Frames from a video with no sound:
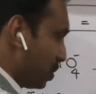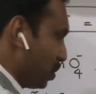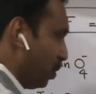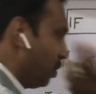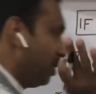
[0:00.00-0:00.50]

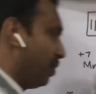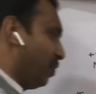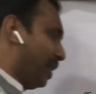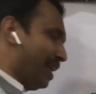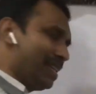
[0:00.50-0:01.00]
So,
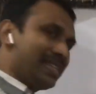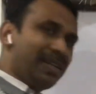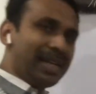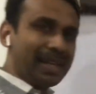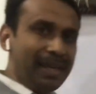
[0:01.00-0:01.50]
very easy
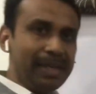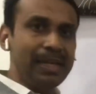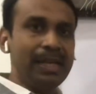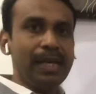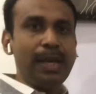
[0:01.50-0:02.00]
technique.
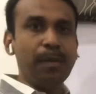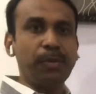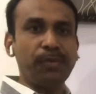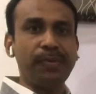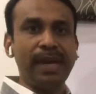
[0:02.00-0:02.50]
Number
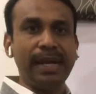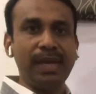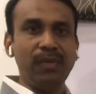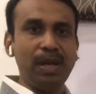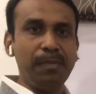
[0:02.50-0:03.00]
of Faraday
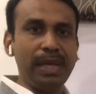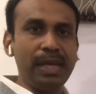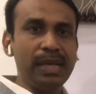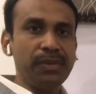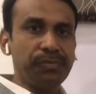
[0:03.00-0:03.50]
will be
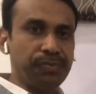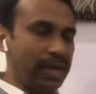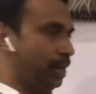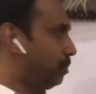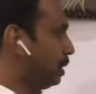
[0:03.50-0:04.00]

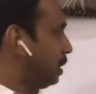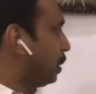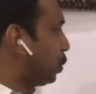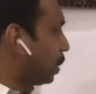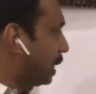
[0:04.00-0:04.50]
5.
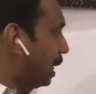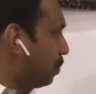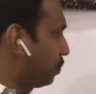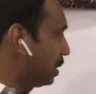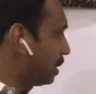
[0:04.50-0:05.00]
To
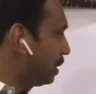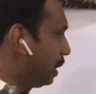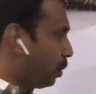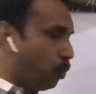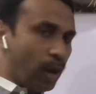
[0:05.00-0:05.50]
convert
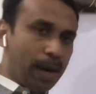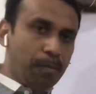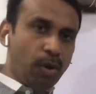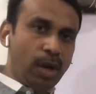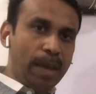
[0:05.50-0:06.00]
1
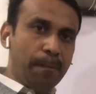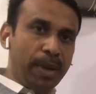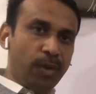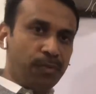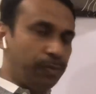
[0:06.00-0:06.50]
mole
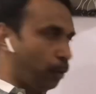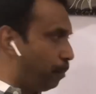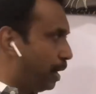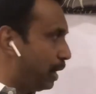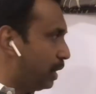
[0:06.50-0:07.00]
MnO4
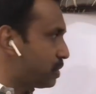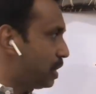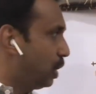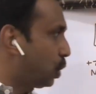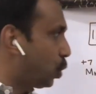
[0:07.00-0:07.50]
minus
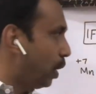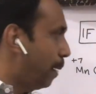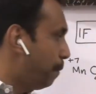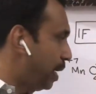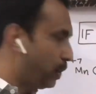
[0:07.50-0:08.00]
to
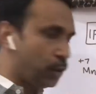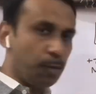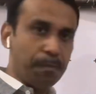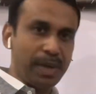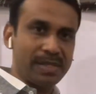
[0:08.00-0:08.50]
Mn2
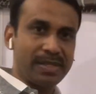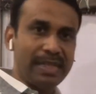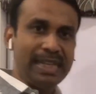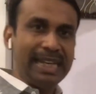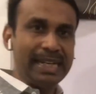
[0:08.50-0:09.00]
plus,
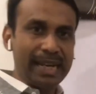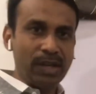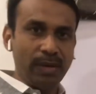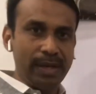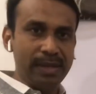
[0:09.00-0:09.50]
it
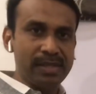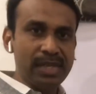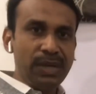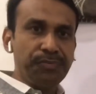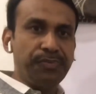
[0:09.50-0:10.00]
requires
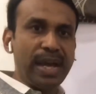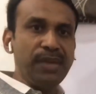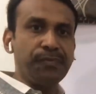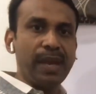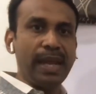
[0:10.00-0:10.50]

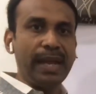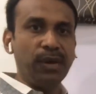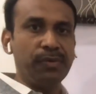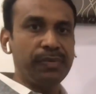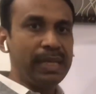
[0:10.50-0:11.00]
5 Faraday
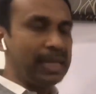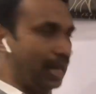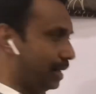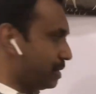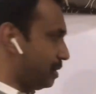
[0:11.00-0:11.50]
of
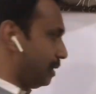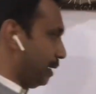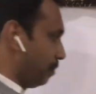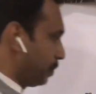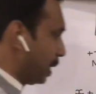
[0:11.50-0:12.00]
electricity.